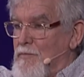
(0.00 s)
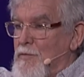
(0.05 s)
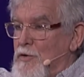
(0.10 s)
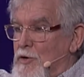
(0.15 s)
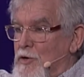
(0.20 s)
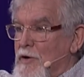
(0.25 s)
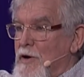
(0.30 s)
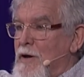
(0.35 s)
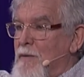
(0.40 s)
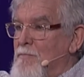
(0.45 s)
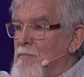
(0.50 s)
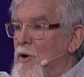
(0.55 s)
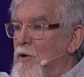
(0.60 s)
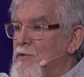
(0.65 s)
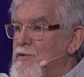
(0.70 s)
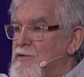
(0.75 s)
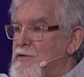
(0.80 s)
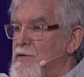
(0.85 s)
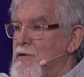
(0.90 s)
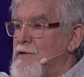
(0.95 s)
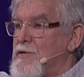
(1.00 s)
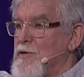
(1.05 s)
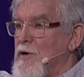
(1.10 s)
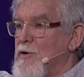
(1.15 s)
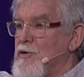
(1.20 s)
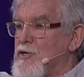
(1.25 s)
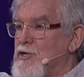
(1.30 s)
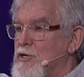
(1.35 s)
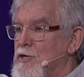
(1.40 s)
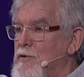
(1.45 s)
your emotions are
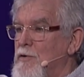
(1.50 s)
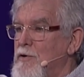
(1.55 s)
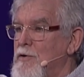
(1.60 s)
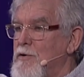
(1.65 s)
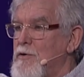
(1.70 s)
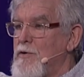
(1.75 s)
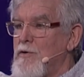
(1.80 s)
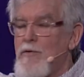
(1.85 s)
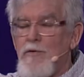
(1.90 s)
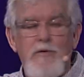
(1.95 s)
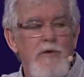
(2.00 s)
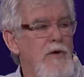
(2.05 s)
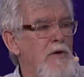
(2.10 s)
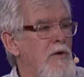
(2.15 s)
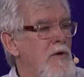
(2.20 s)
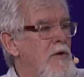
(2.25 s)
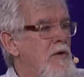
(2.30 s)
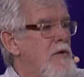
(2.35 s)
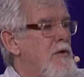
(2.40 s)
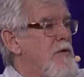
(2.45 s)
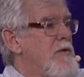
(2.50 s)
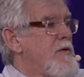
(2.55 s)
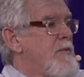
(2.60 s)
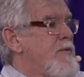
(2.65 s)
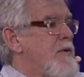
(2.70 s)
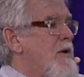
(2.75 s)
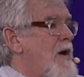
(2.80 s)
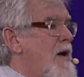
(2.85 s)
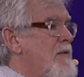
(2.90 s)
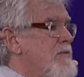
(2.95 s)
showing you the
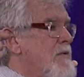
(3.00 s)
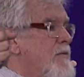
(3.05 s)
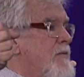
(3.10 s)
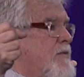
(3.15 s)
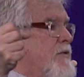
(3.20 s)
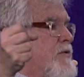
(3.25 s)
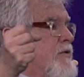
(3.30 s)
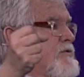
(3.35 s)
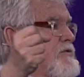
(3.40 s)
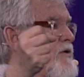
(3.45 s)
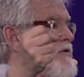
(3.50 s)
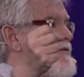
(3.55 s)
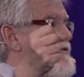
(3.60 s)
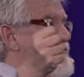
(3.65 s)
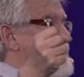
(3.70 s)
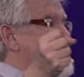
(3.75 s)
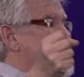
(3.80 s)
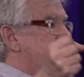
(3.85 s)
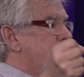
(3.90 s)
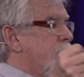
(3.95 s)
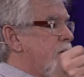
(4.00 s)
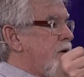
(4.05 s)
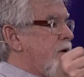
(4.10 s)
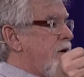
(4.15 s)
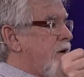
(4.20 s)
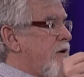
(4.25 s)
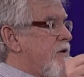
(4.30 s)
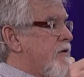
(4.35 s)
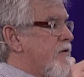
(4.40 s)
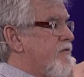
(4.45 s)
problem. There's a thorn
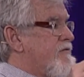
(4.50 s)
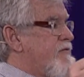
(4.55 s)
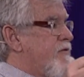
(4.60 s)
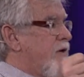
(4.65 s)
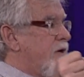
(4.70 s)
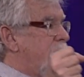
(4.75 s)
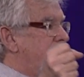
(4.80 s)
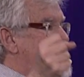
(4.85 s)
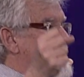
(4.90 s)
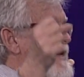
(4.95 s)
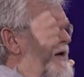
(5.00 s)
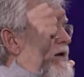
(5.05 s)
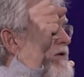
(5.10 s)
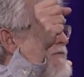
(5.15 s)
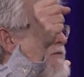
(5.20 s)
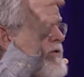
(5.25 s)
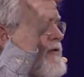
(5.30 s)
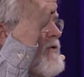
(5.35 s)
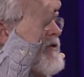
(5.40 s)
in your foot, even